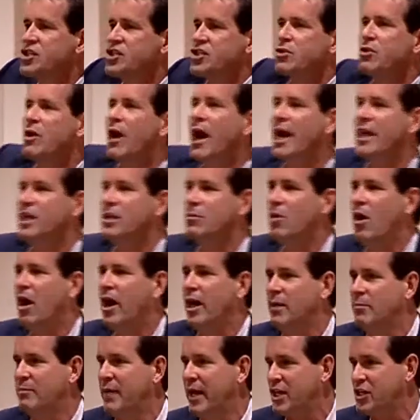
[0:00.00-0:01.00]
Let's try them
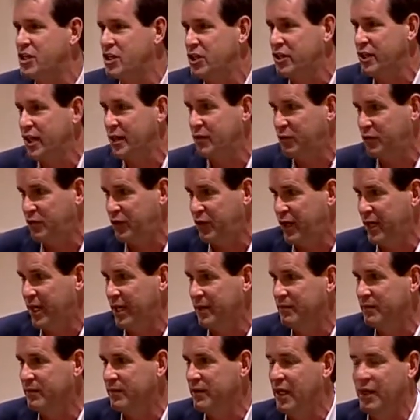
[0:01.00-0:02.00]
on and make sure they
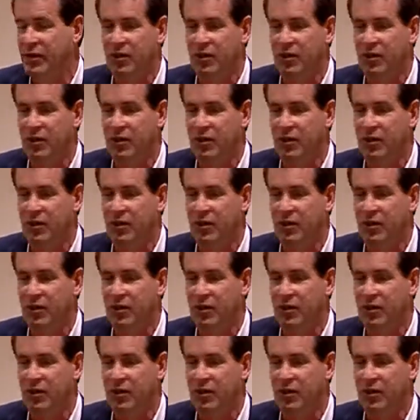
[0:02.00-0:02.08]
fit."